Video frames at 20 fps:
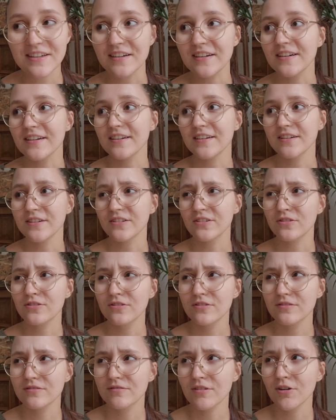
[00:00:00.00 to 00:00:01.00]
I got
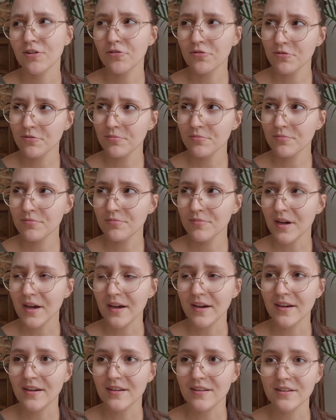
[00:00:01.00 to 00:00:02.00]
home
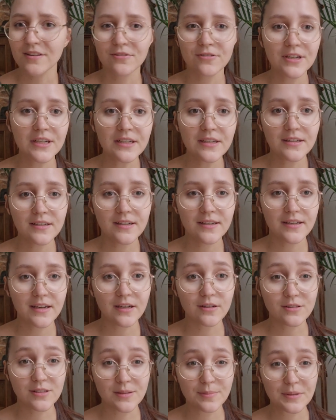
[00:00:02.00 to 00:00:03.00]
at 3,
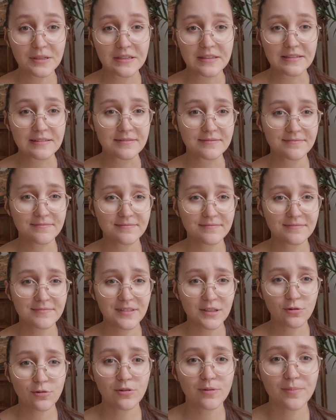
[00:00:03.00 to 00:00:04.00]
now it's about
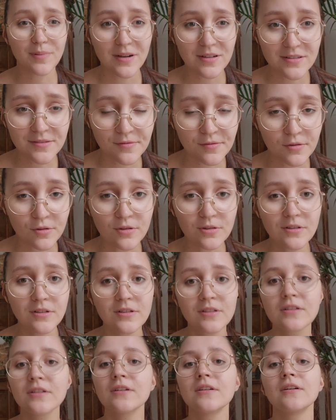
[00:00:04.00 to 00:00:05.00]
4:15.
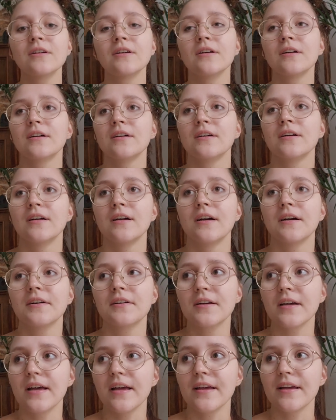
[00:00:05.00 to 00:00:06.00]

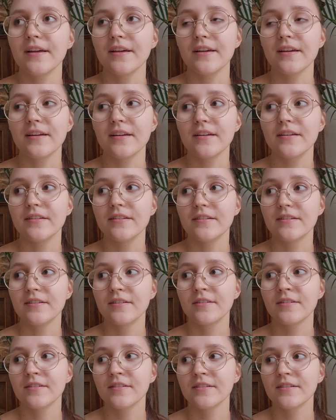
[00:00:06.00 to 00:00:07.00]
And
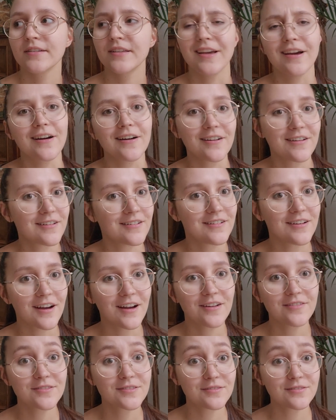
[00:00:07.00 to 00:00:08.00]
yeah, I
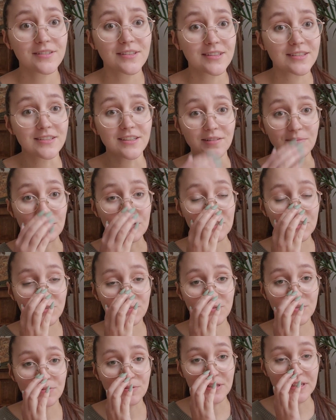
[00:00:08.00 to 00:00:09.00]
haven't really done much
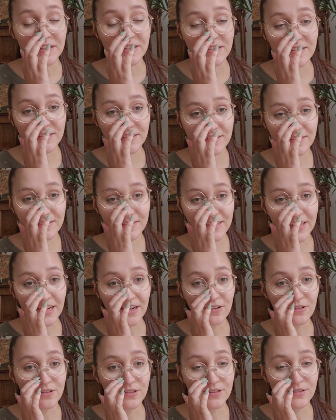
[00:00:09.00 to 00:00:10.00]
between
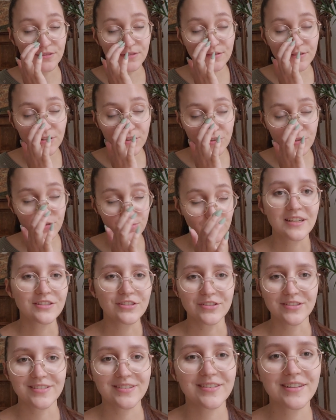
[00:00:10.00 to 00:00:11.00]
now and home,
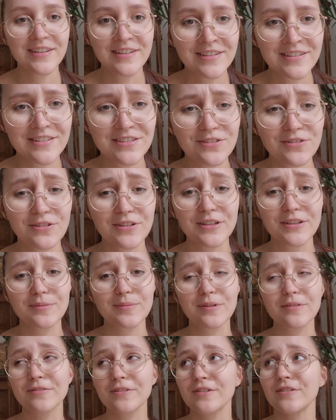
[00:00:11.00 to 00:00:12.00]
just scrolling on
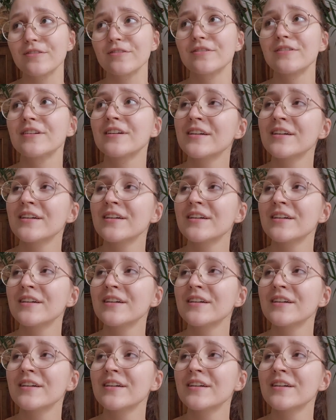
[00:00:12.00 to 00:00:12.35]
my phone.